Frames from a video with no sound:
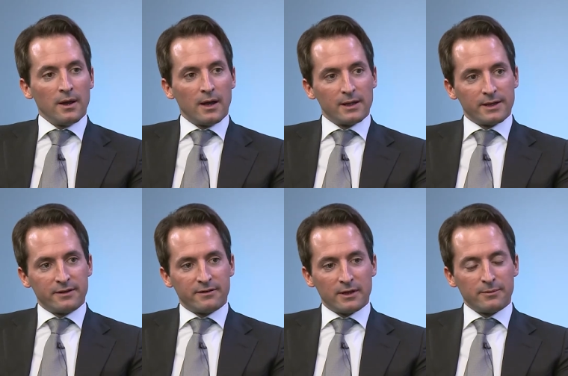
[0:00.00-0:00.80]

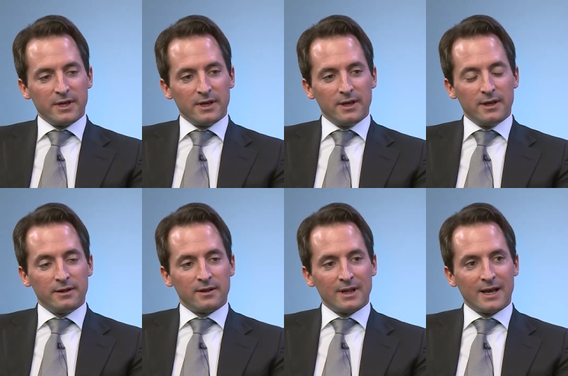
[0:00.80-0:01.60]
Alec, tell me,
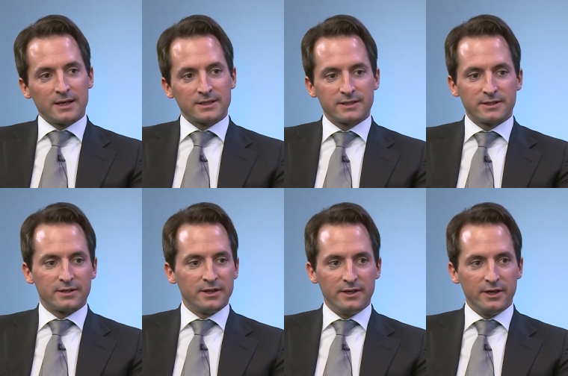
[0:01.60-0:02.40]
in the
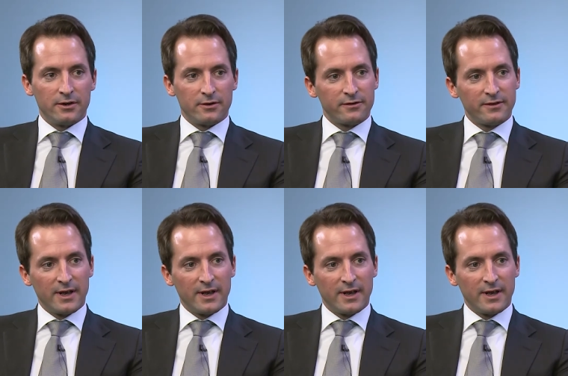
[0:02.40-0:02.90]
last years,